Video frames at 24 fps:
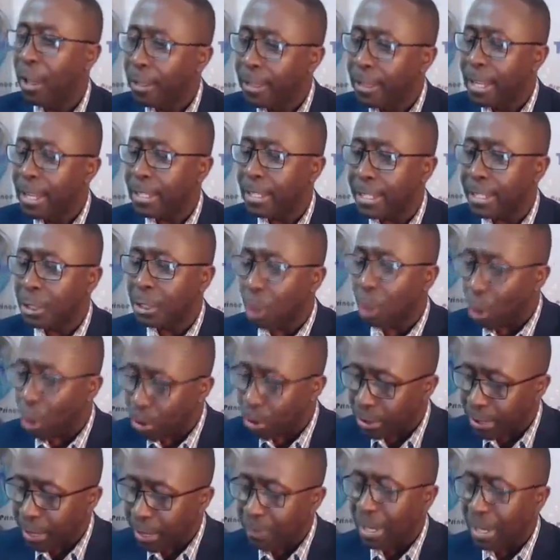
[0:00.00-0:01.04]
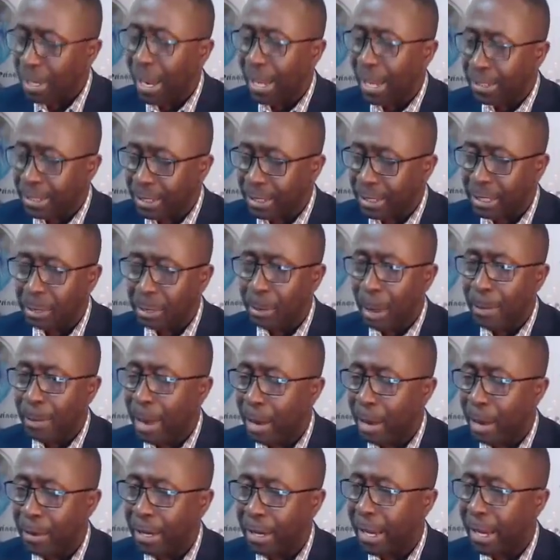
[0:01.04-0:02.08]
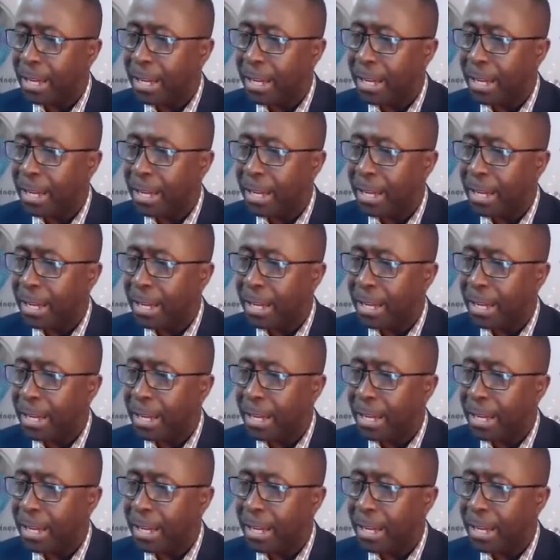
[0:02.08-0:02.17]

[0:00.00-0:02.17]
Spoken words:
This is uncivilized, this is barbaric,